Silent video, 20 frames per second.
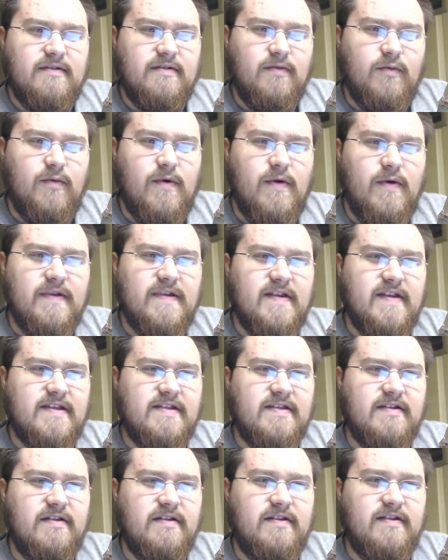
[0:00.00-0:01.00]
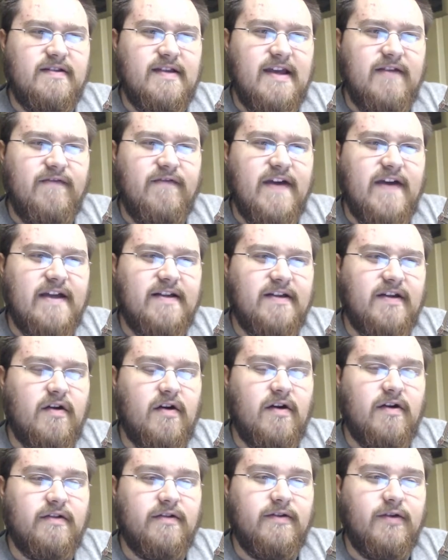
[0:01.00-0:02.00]
We went to this event
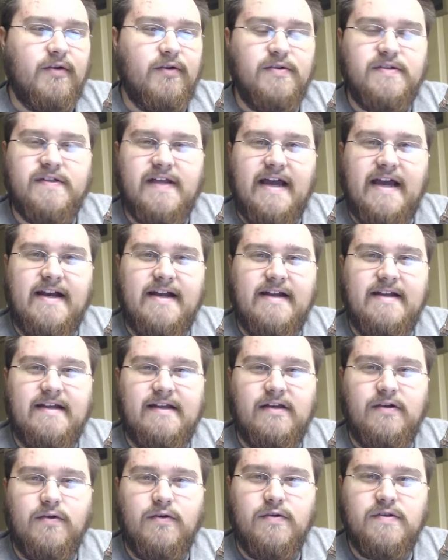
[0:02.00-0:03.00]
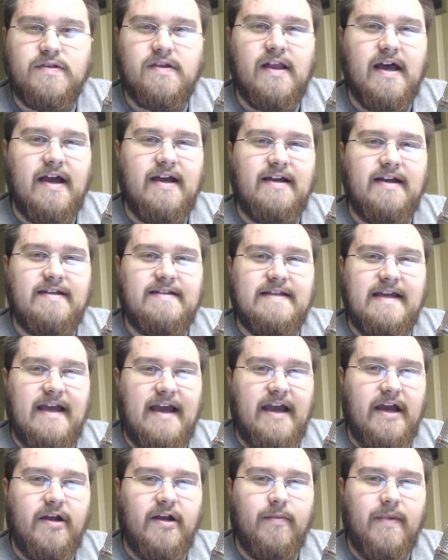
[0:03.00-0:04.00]
called Whose Line Is It
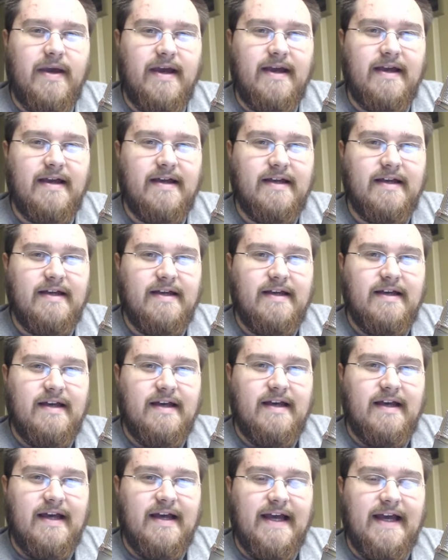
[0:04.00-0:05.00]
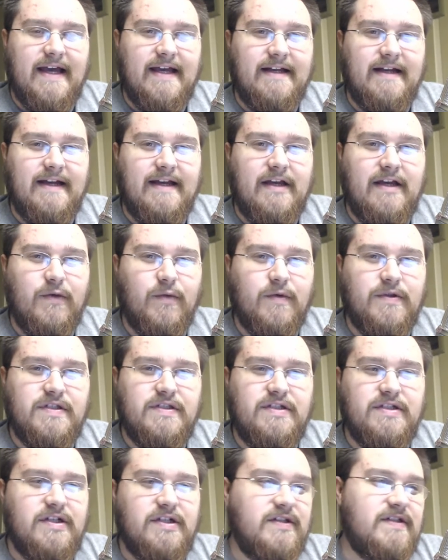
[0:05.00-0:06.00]
Anime, and it was
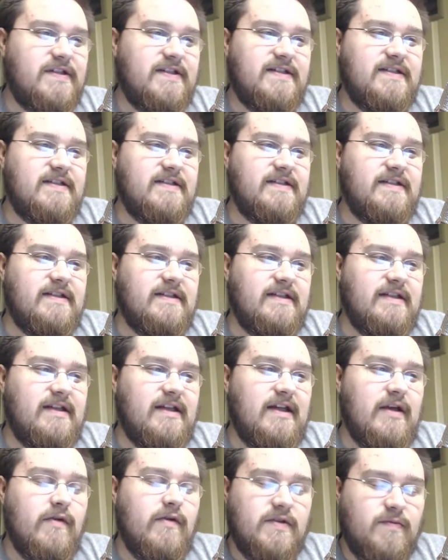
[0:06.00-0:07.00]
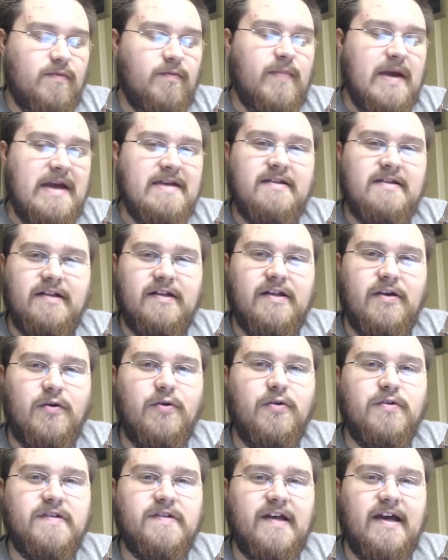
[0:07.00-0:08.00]
basically
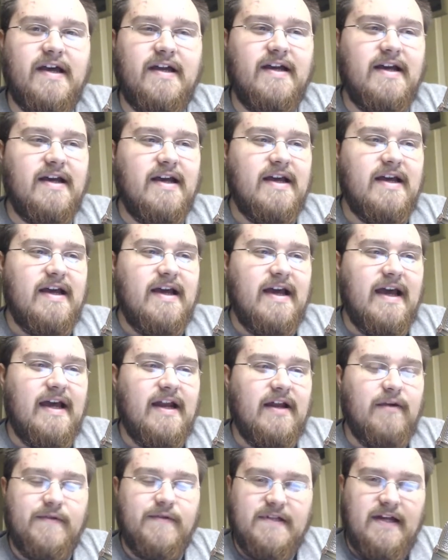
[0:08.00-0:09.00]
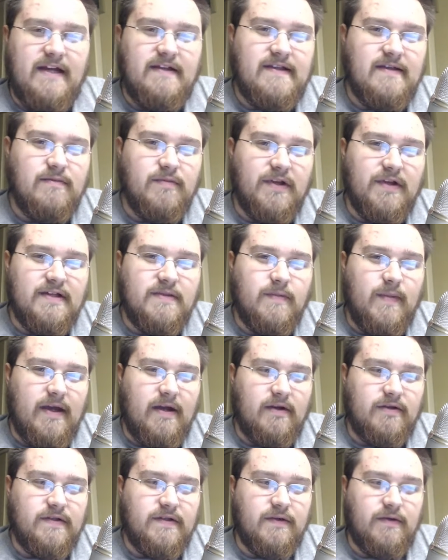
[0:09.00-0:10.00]
Whose Line, and it was an 18+
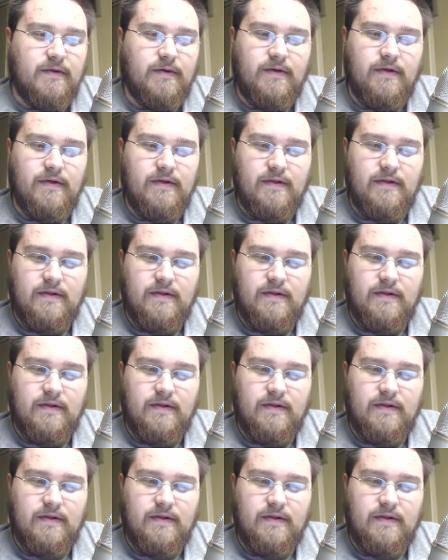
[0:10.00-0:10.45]
panel, so